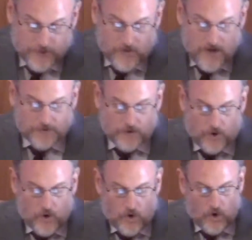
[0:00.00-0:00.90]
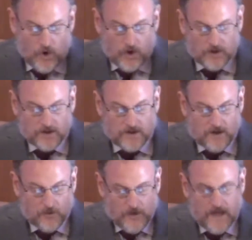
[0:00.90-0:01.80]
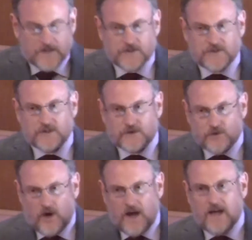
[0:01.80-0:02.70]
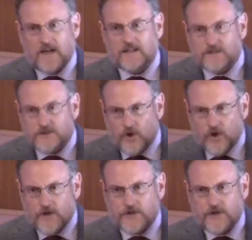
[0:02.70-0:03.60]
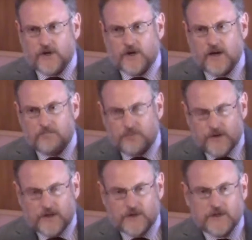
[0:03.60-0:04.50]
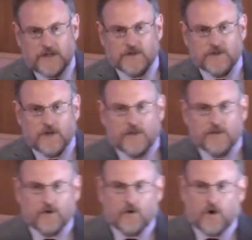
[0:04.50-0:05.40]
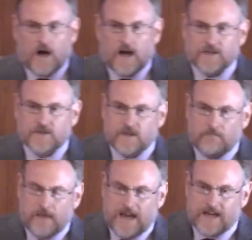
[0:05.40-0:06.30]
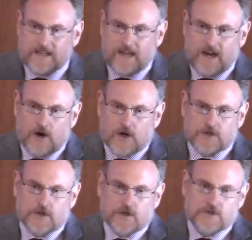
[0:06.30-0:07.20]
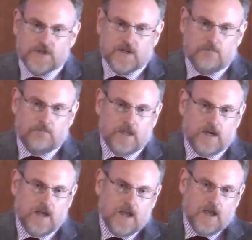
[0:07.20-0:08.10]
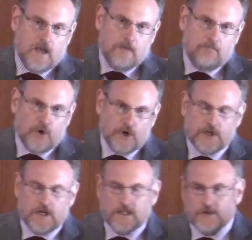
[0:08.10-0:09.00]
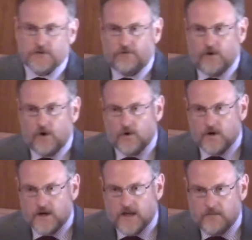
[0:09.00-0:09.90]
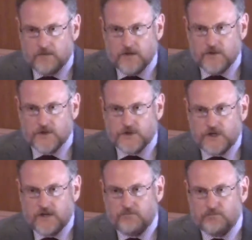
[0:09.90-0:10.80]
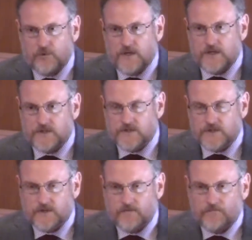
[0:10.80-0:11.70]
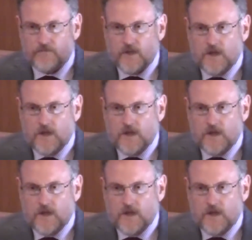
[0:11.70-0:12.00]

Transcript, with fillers: And throughout the whole arrest and trial and torture and putting Jesus on the cross, the main characters that have been pushing this forward have been the chief priests.